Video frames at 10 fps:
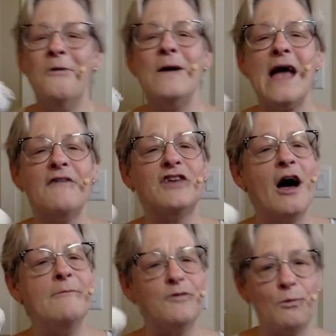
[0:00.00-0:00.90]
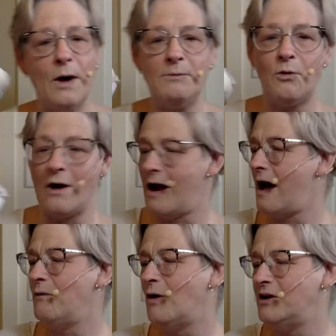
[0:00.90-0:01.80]
We have time for one more.
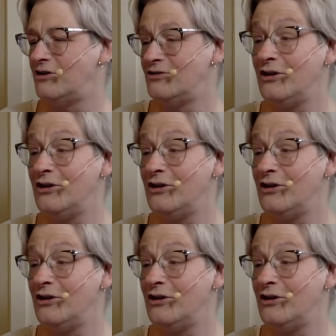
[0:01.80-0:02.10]
I wonder,